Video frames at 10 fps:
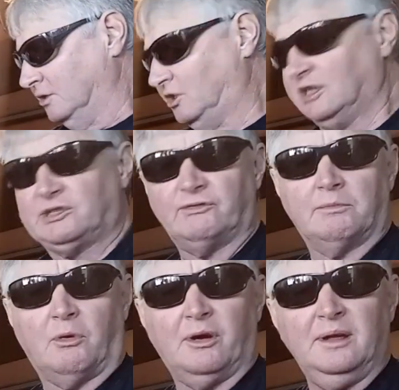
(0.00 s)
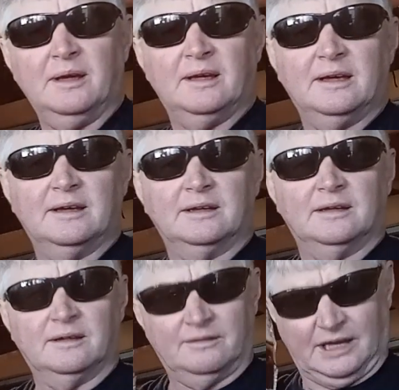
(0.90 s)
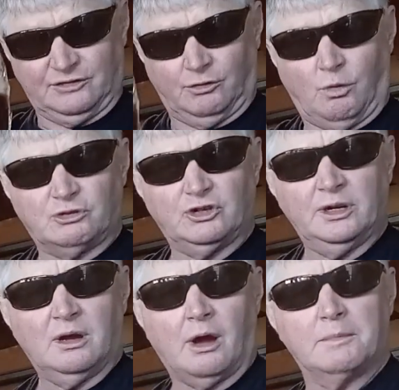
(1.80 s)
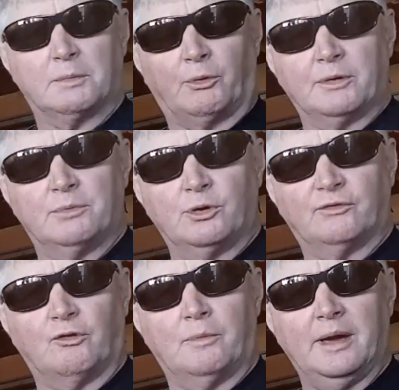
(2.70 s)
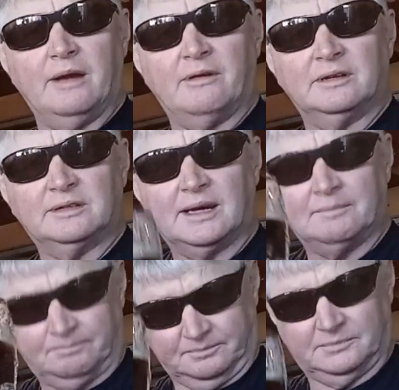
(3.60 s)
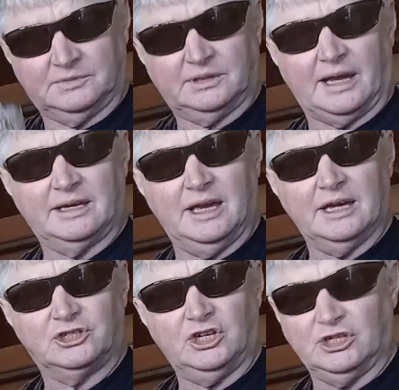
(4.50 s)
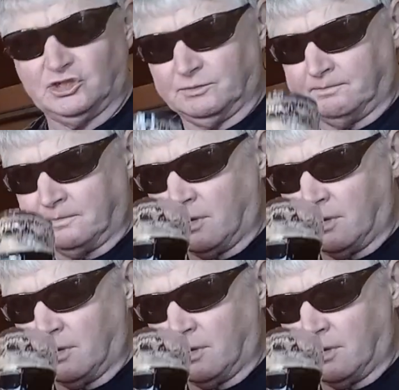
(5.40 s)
cheers, everybody. Thanks for watching. Hope you're brewing beautiful beer, and take care. Cheers.